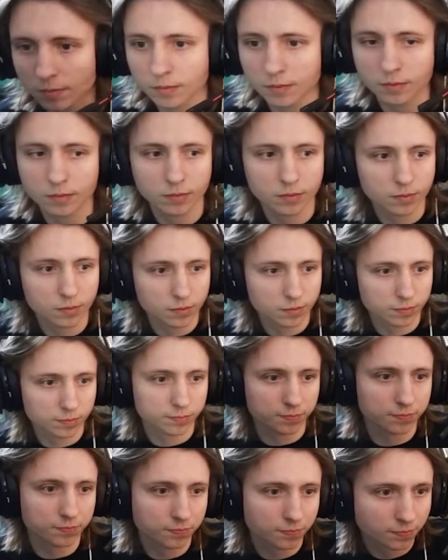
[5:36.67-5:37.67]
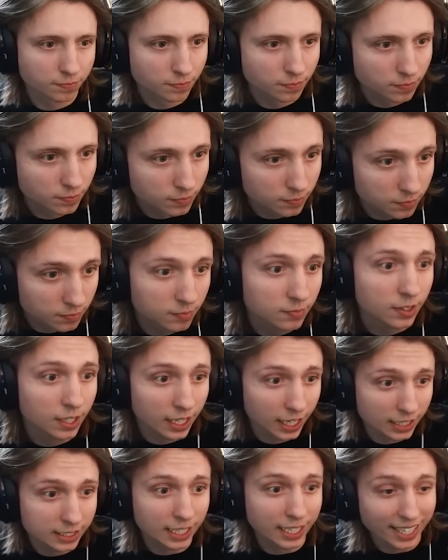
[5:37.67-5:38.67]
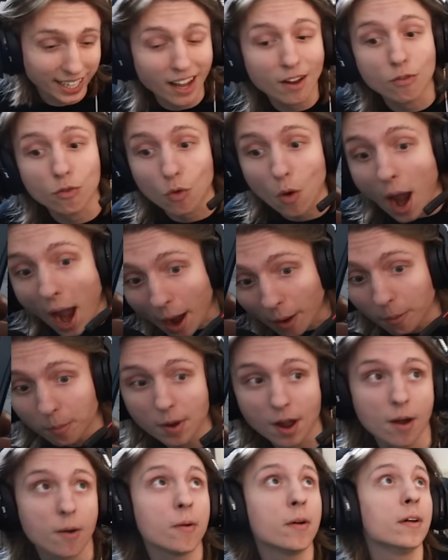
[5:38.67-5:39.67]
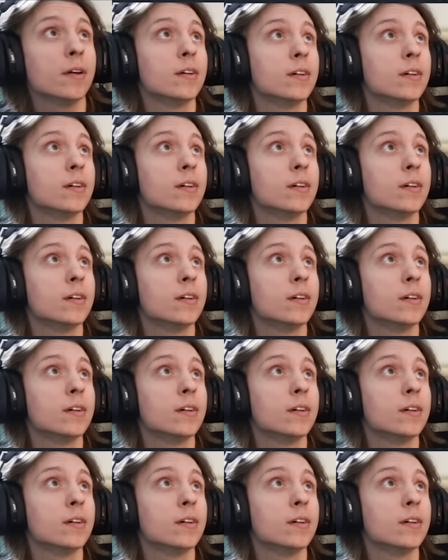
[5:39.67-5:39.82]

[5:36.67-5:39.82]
That kid is hitting a fucking route. He's hitting a route, bro.